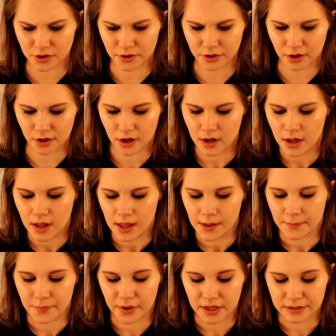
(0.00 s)
darker,
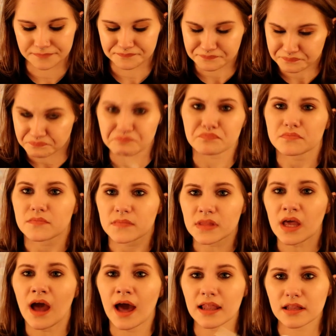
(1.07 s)
but
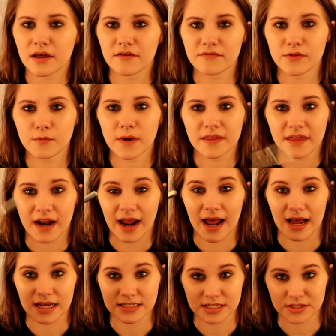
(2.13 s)
I love the way that it
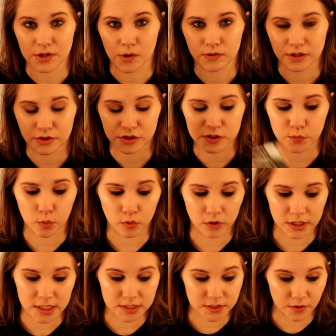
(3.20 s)
has its own little
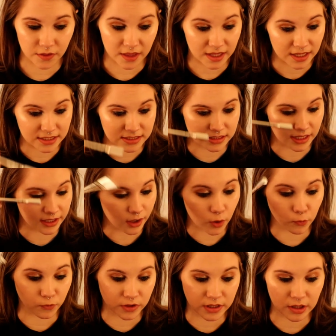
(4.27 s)
spoolie so that it's like
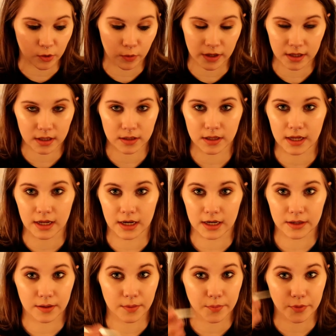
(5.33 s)
really quick
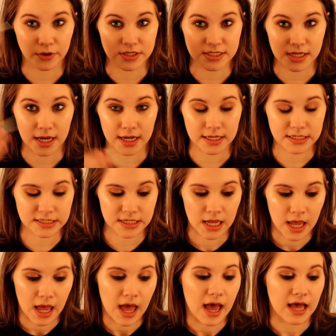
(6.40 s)
and precise
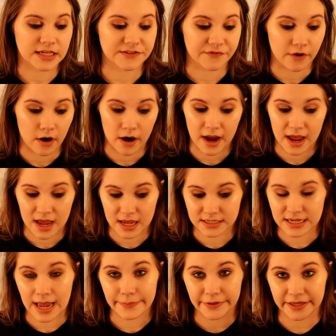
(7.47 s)
as far as
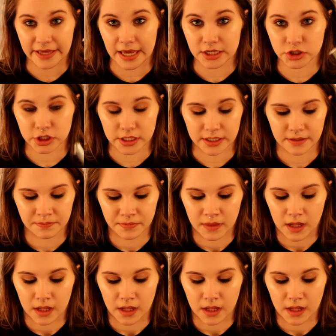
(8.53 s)
application.